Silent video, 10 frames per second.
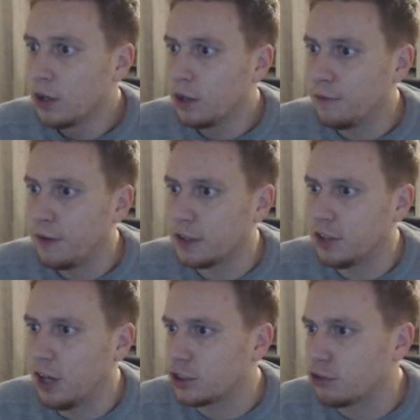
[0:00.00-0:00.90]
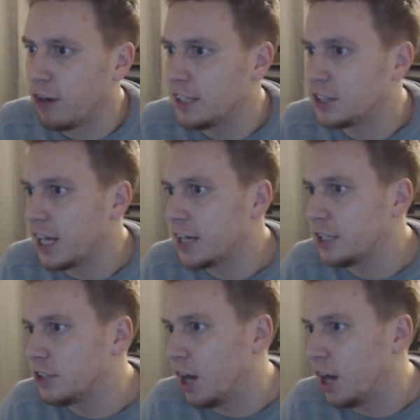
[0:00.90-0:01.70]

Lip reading: Good first touch. Great second